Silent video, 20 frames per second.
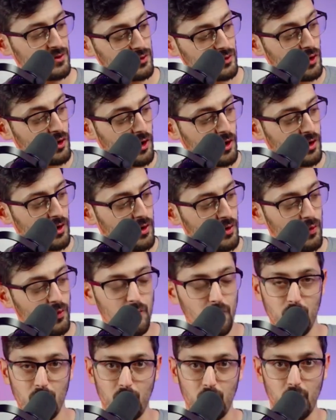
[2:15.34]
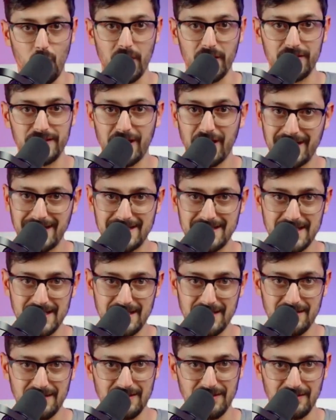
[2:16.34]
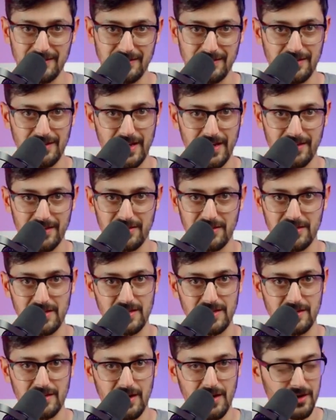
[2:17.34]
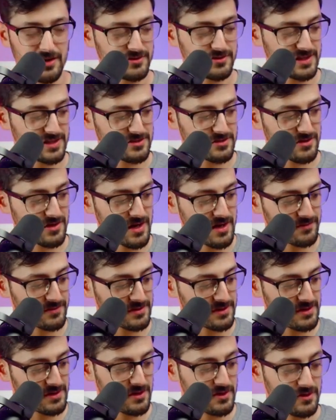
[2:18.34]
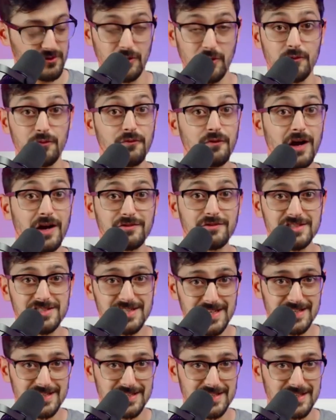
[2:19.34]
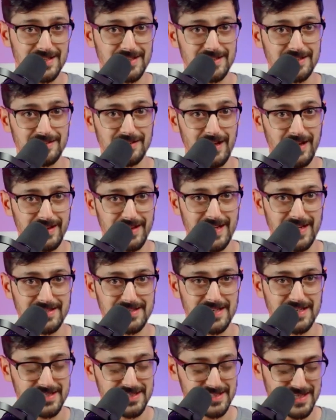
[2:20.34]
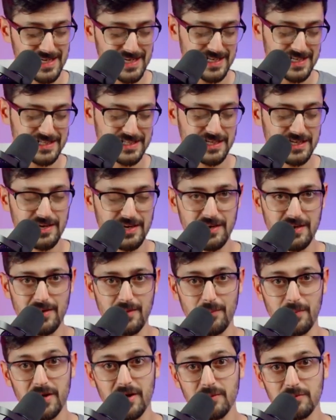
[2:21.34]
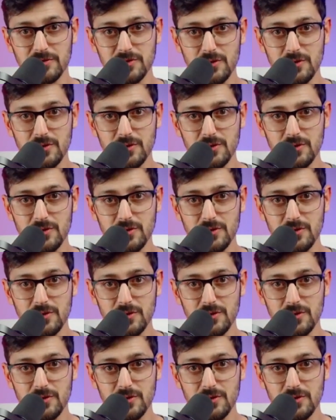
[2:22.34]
Not 190 like the hard disk drives, not 560 like the SSDs, but up